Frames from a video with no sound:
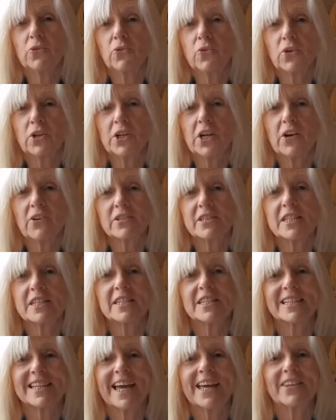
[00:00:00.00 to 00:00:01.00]
been
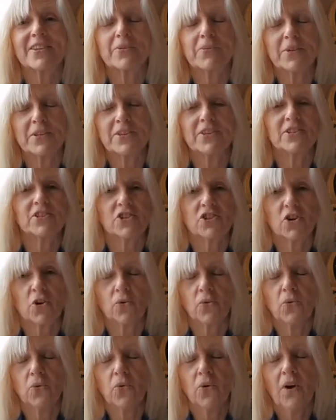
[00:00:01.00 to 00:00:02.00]
organising together with the
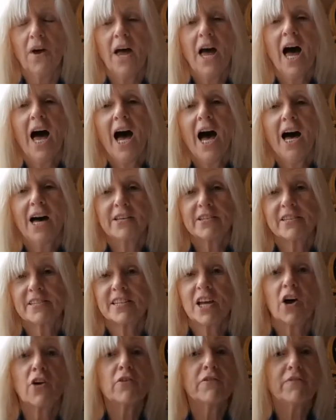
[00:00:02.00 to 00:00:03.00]
school has
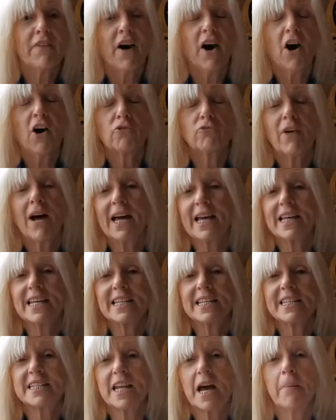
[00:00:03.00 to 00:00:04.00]
so far
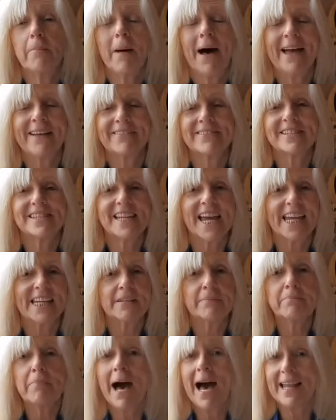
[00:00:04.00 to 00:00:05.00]
raised about
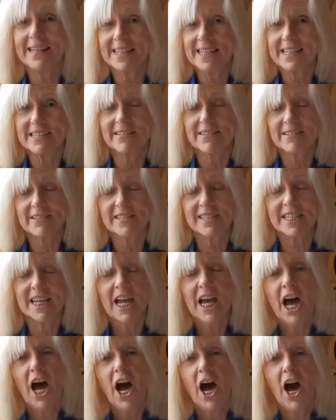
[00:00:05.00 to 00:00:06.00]
10 pallets
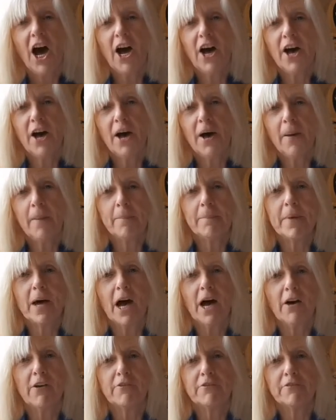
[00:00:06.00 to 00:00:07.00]
um,
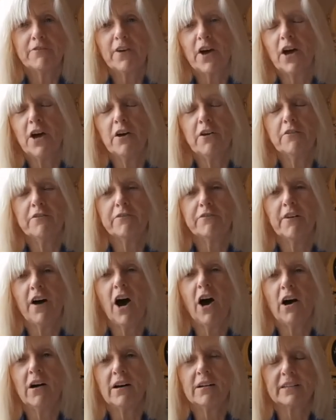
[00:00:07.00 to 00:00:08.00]
of, of
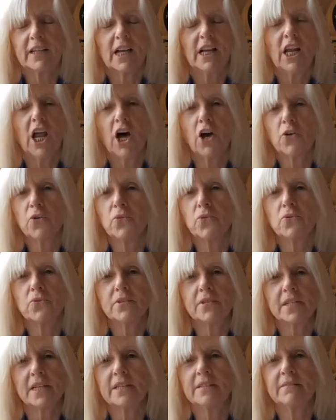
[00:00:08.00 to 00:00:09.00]

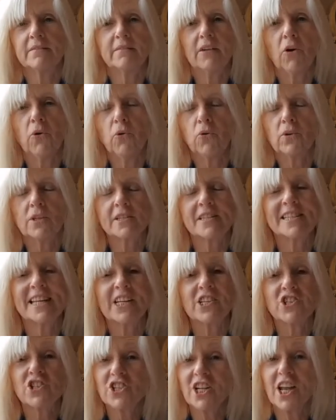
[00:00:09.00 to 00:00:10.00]
clothes and all
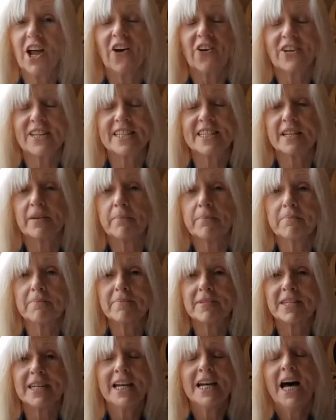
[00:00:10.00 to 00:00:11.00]
essential
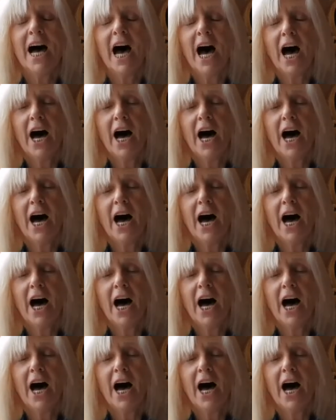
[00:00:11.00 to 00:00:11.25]
items